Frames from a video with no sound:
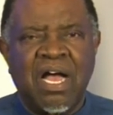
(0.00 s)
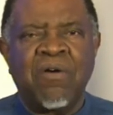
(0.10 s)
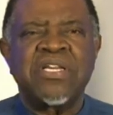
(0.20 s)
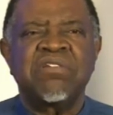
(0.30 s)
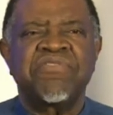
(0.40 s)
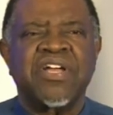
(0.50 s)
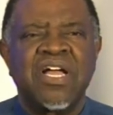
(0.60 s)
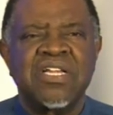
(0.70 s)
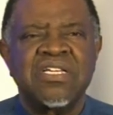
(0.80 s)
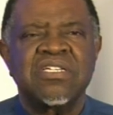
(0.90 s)
Our
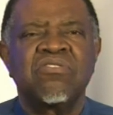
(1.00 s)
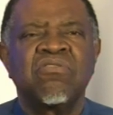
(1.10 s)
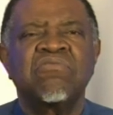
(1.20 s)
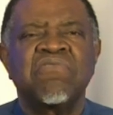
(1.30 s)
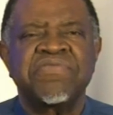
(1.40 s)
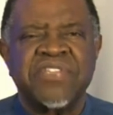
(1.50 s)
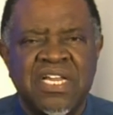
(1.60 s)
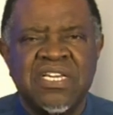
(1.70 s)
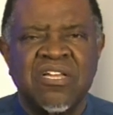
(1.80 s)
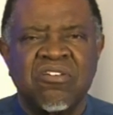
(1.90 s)
difficulties
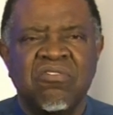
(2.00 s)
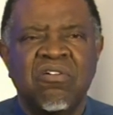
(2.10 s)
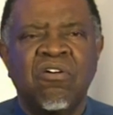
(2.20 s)
notwithstanding,